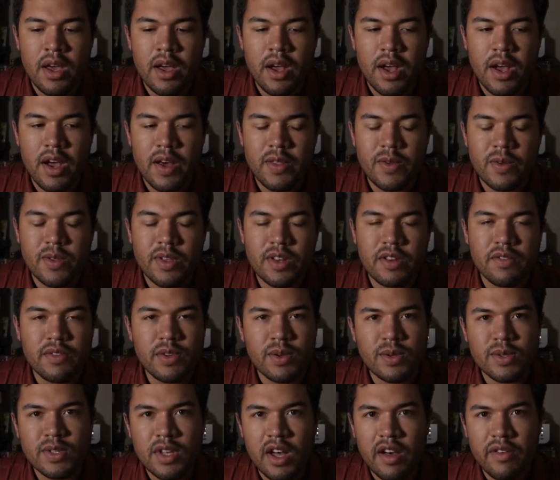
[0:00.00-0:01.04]
other than a
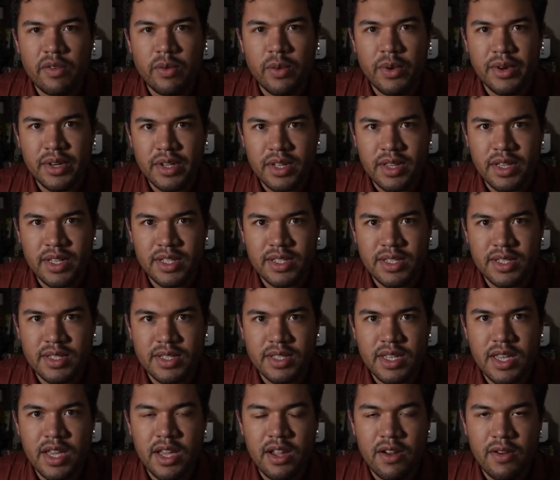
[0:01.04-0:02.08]
few software glitches
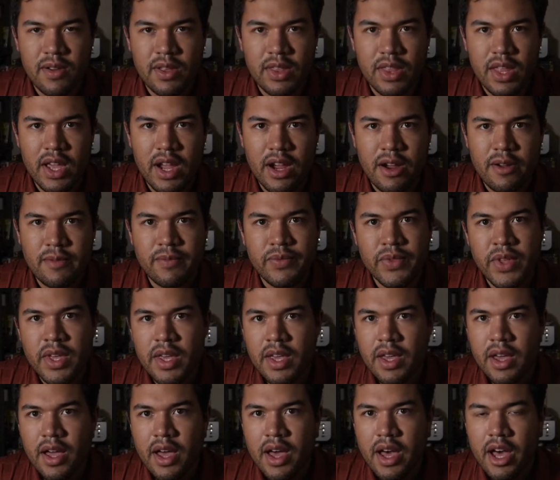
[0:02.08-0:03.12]
here and there.
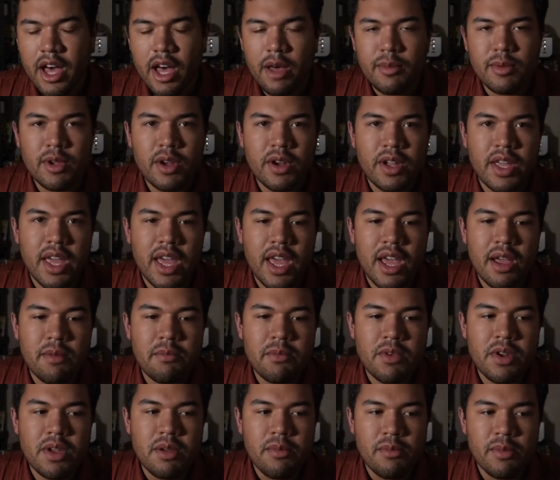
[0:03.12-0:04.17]
Your
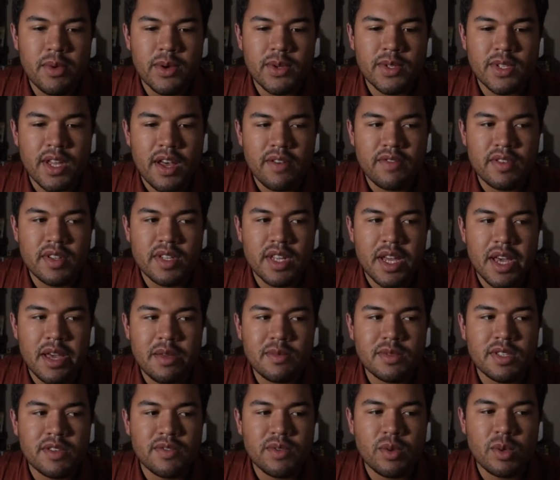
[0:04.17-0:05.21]
camera, most
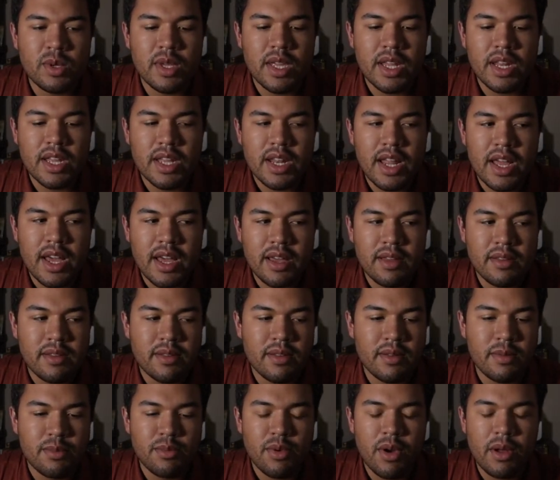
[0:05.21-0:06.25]
oftentimes, if you get it
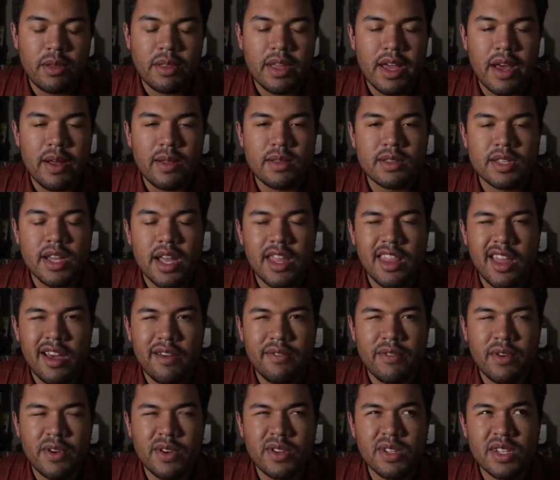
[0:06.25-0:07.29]
probably outside that
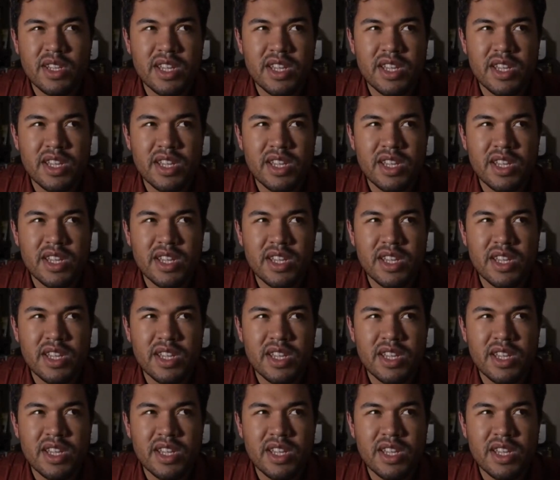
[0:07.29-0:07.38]
first